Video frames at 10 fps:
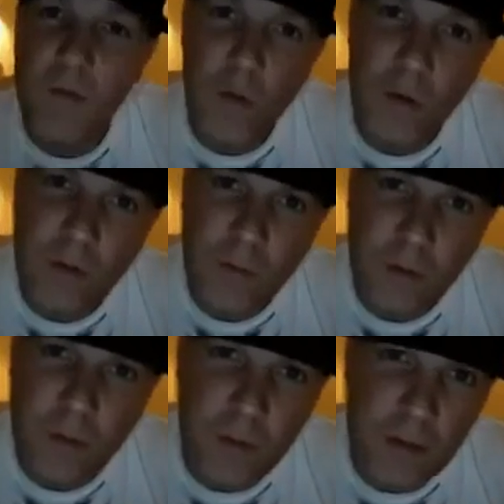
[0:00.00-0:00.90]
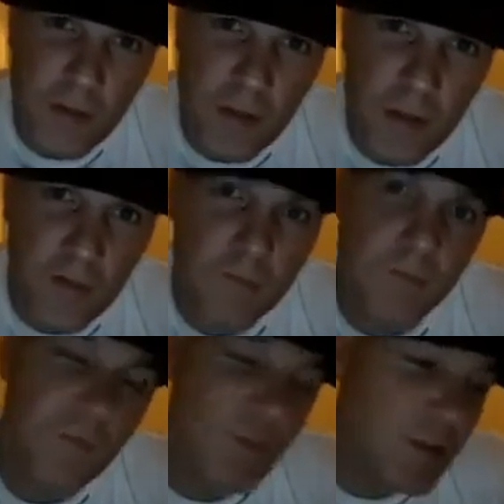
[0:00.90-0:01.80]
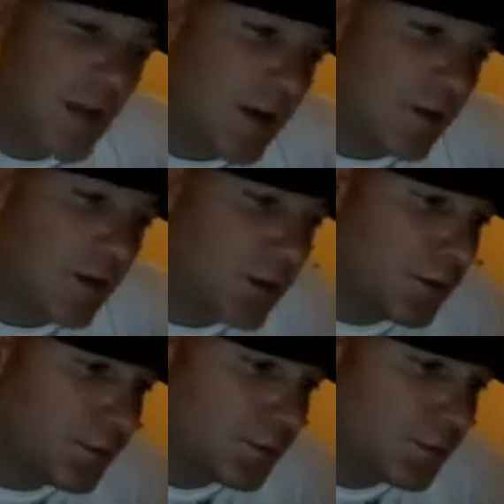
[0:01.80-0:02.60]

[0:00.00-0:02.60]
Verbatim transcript: voting for Limp Bizkit for download,